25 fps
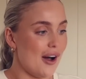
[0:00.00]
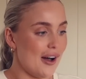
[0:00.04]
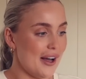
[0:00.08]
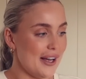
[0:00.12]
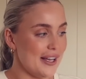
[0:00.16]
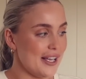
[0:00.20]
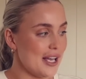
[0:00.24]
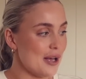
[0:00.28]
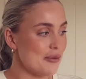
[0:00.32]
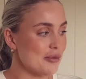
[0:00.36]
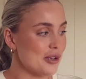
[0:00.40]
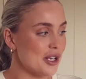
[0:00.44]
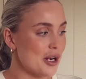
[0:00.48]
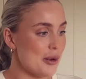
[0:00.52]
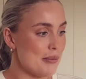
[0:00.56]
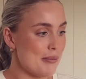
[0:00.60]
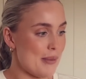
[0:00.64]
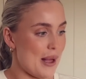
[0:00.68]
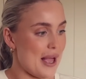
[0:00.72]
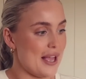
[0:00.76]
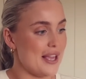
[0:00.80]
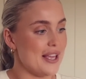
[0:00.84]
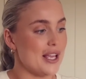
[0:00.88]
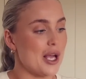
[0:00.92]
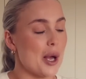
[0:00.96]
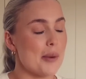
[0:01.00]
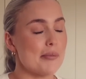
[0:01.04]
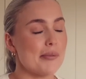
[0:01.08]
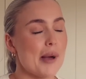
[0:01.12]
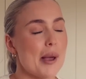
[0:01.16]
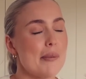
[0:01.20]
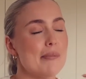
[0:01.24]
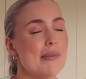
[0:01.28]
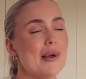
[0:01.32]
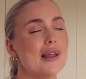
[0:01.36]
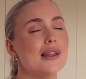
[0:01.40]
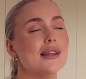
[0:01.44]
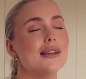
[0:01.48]
I am gonna make
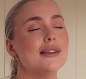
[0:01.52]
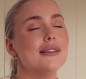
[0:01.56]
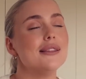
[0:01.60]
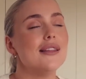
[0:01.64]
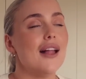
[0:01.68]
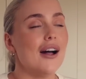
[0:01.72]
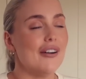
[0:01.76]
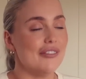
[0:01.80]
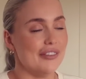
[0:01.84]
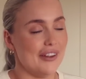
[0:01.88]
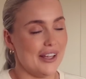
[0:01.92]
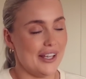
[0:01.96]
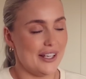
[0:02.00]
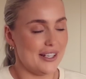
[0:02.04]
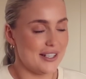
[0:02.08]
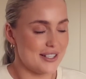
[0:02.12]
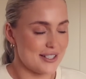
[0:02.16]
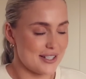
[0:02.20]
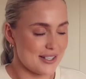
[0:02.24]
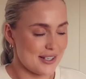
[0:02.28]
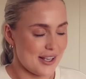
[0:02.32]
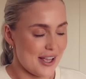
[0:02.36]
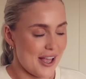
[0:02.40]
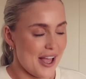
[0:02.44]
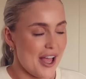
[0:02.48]
my beloved,